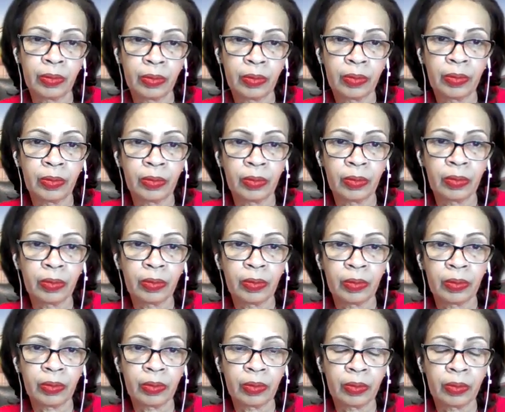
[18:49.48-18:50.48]

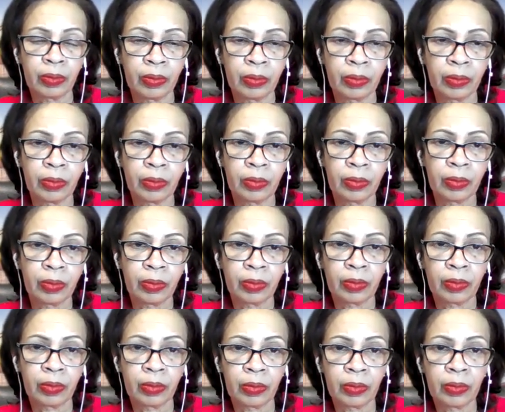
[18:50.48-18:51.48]

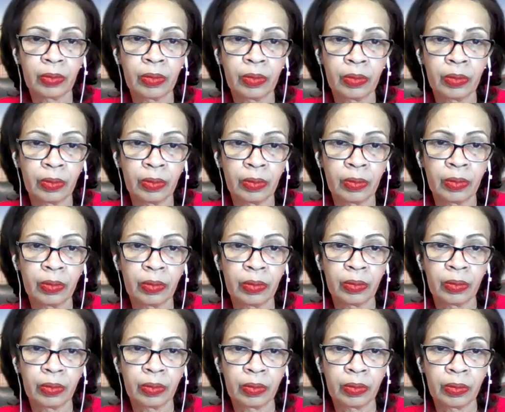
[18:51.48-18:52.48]

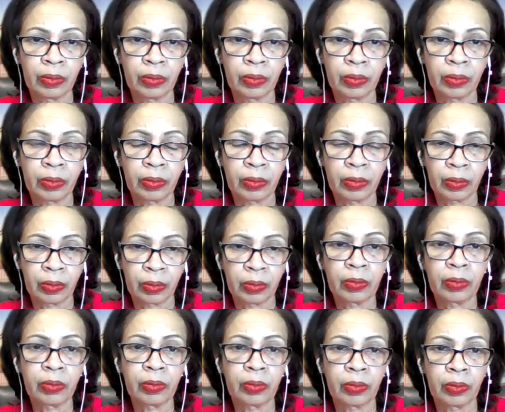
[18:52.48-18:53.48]

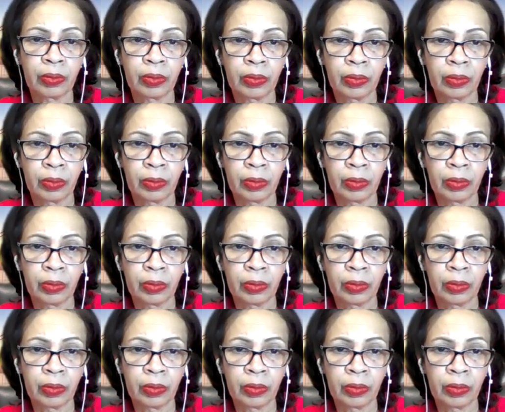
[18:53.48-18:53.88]
No words are spoken by the person on screen.